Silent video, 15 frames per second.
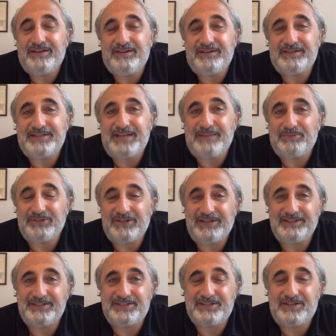example that
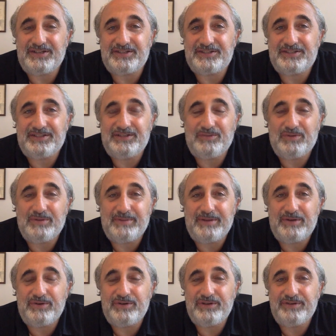I discussed in one of my
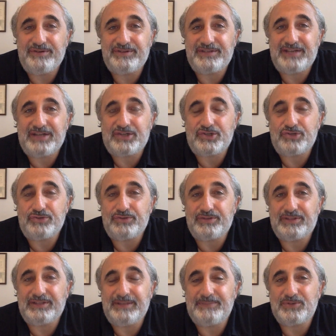earlier Sad Truth
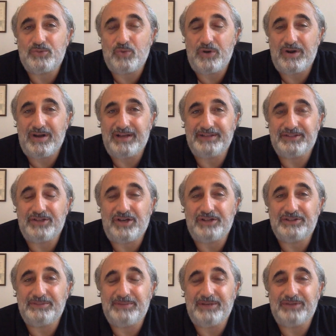clips, where I
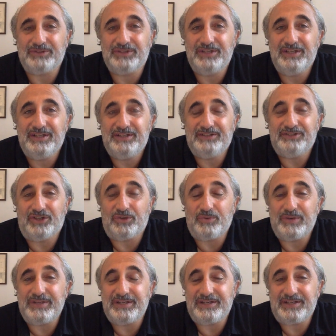talked about
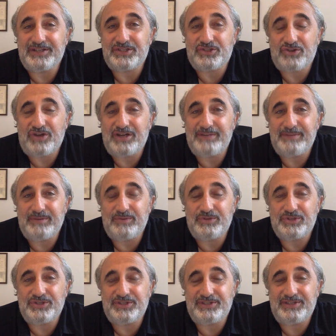Darwinian gastronomy,
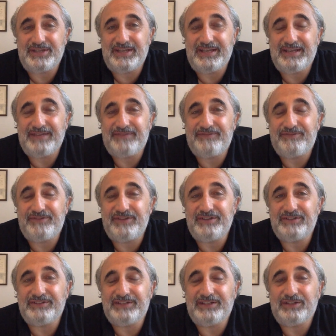which is a
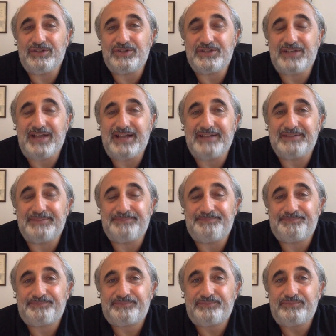field that looks at,
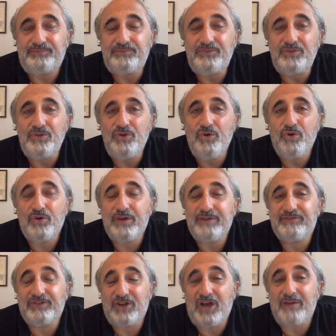or a
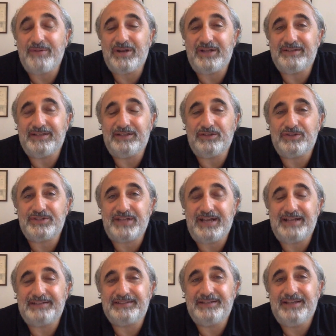phenomenon that looks
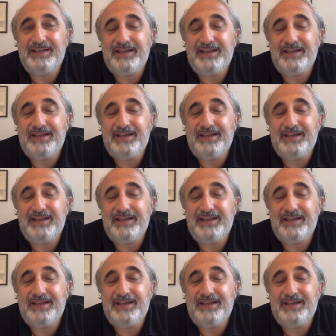at,